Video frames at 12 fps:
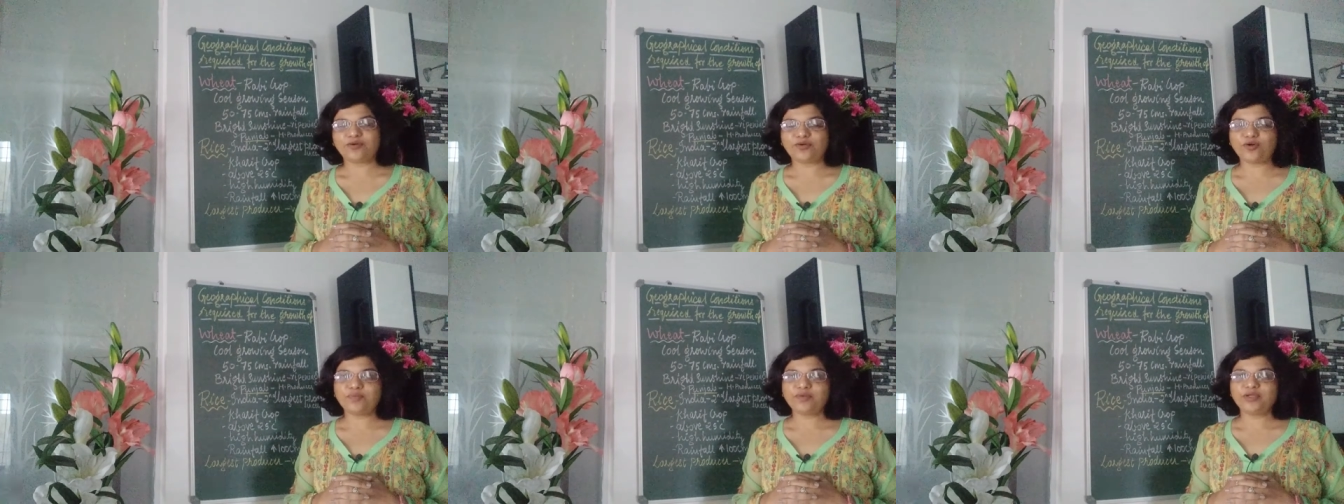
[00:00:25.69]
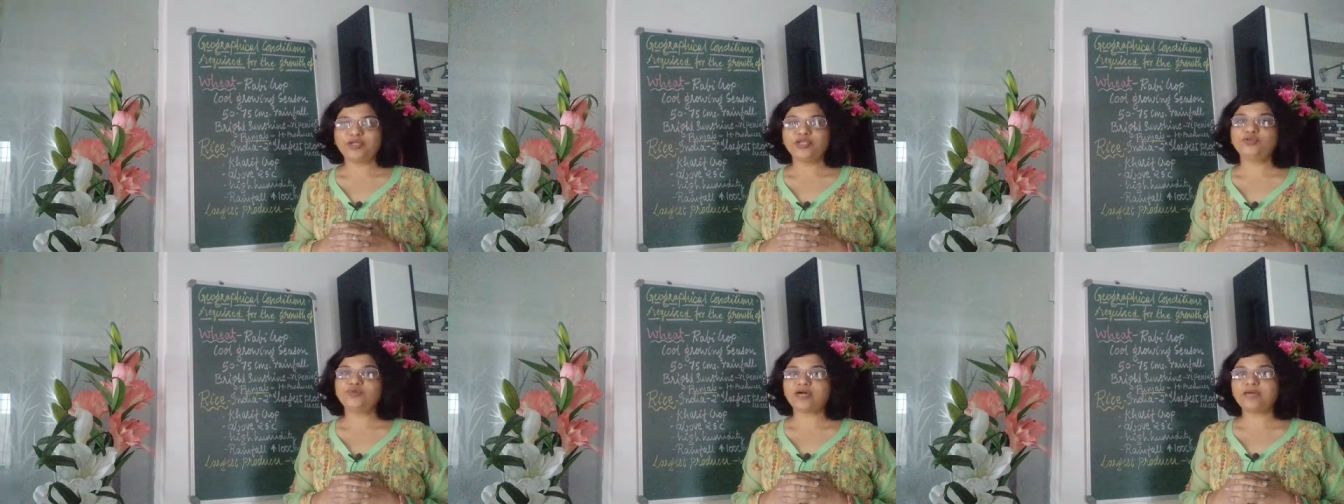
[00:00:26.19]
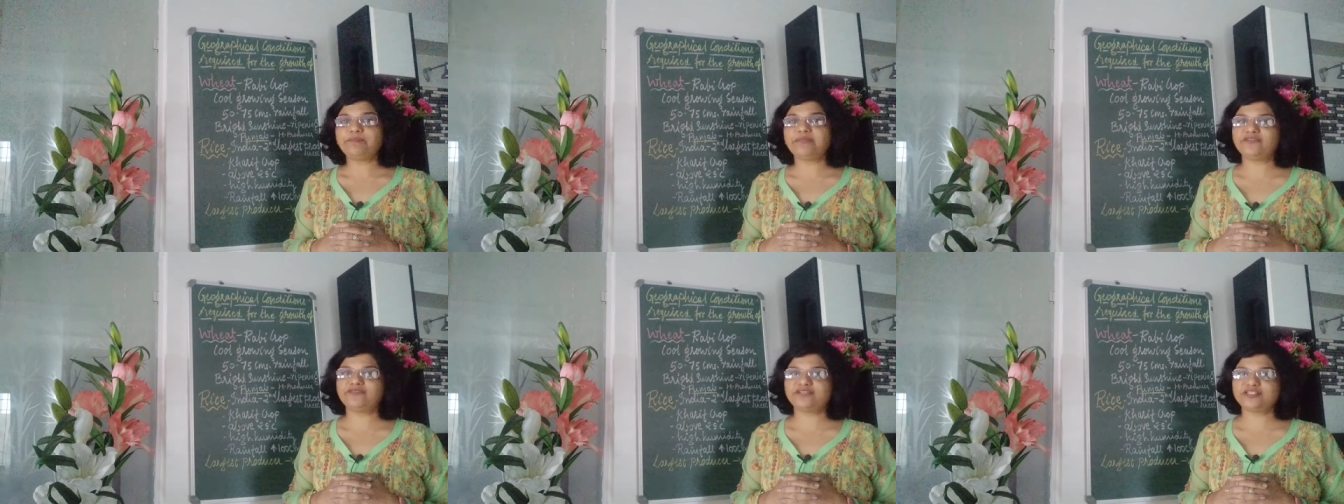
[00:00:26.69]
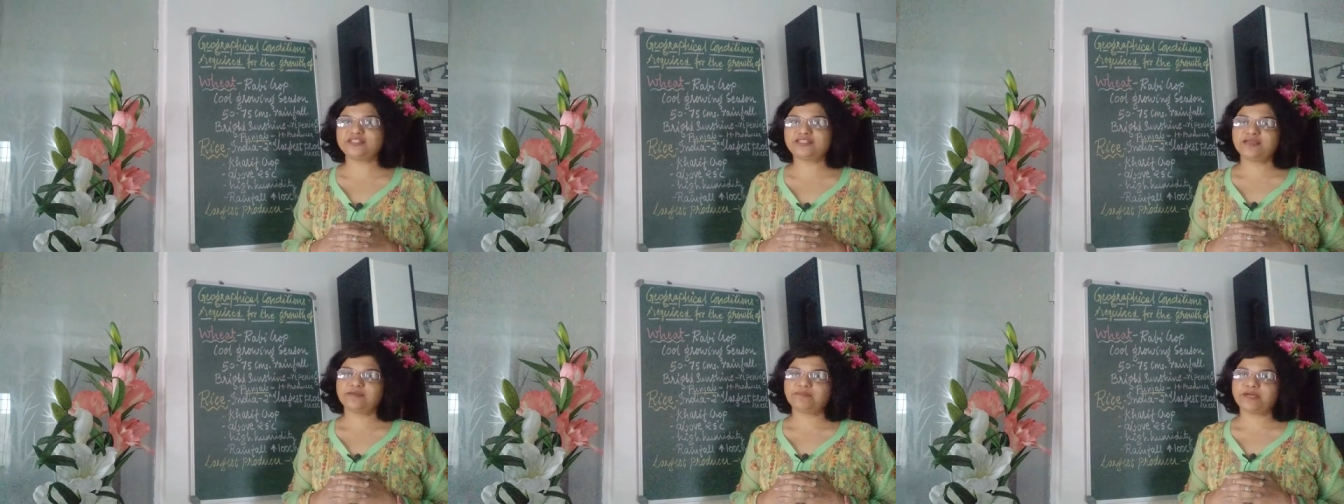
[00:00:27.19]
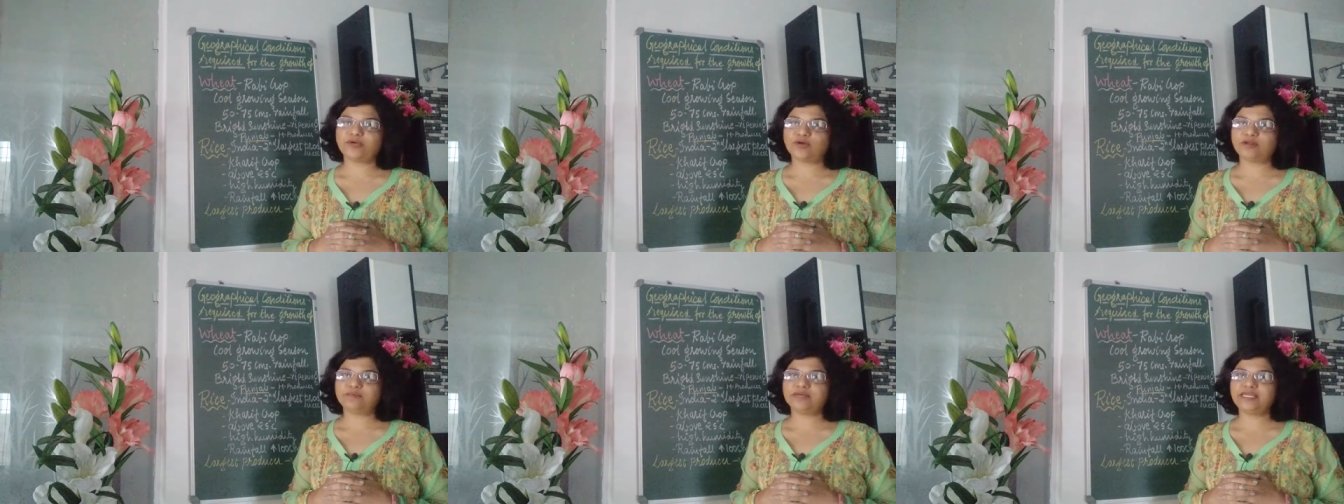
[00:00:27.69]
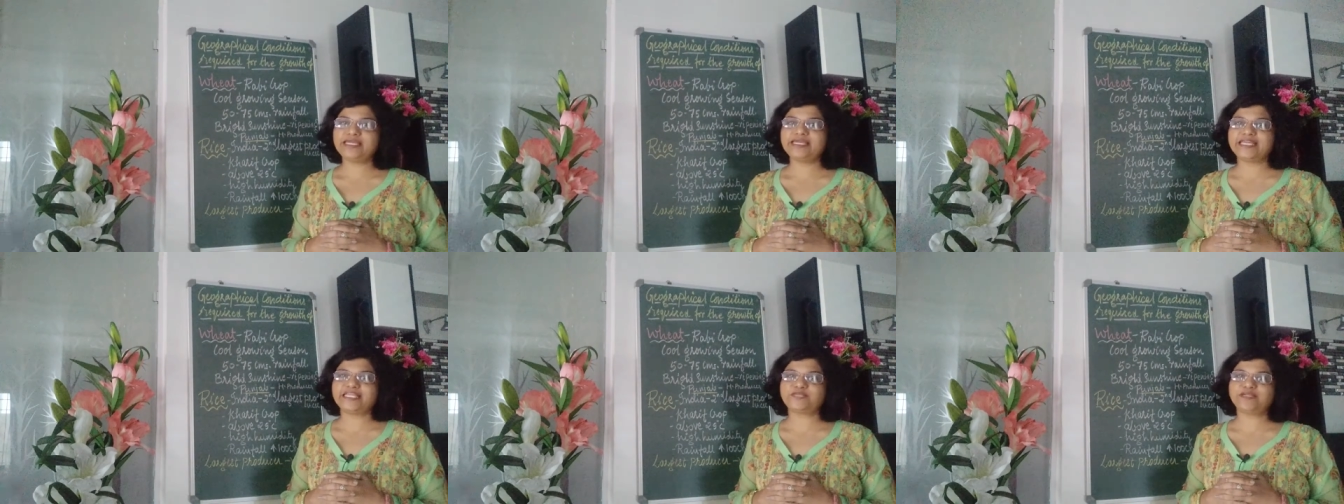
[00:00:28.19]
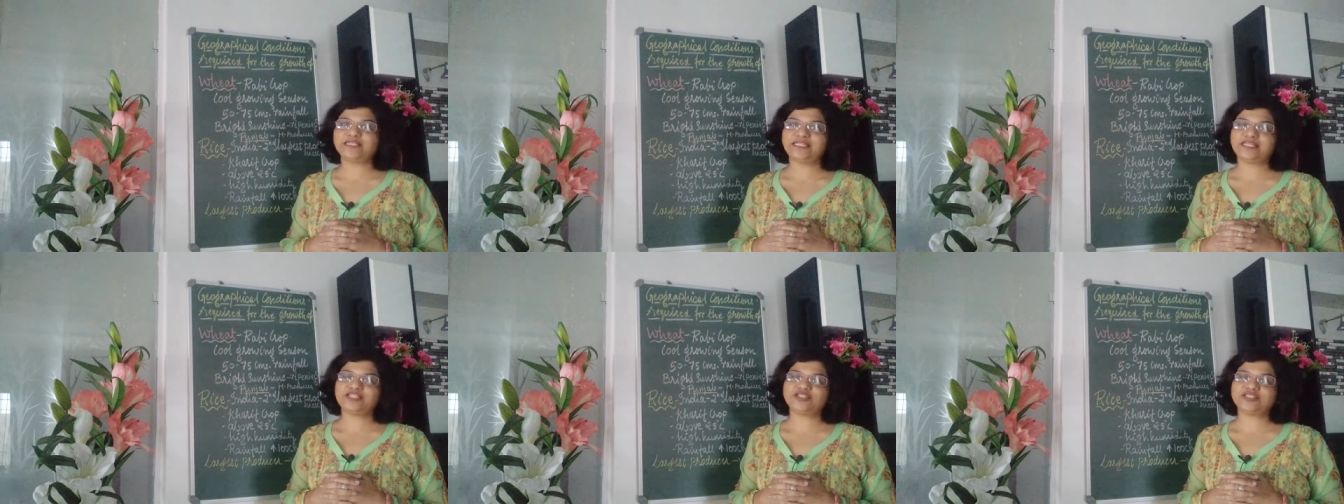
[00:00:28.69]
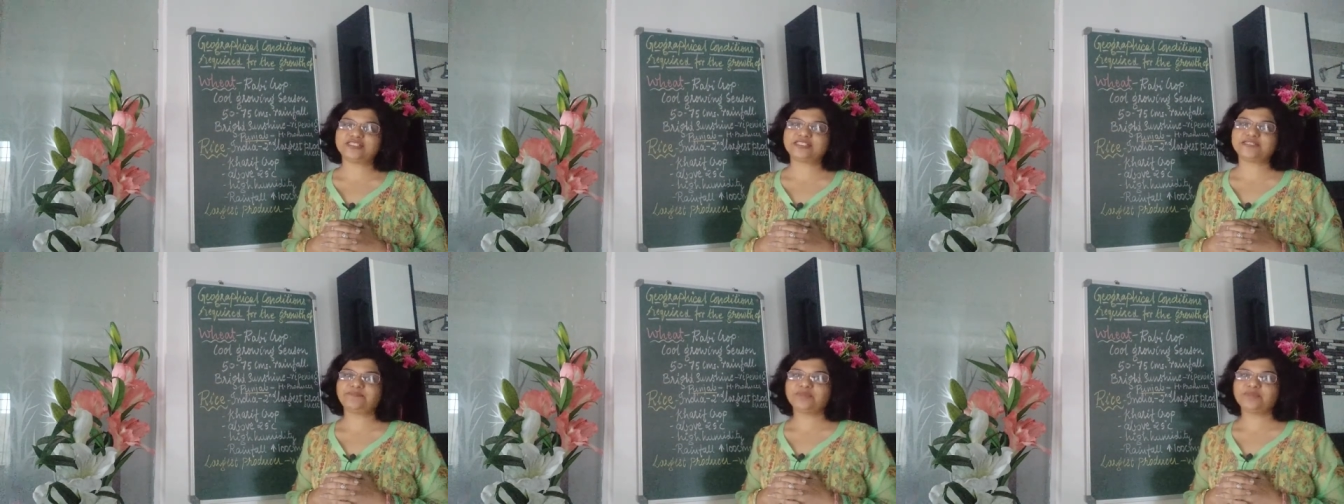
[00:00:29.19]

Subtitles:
Hope you are benefited by all my explanations.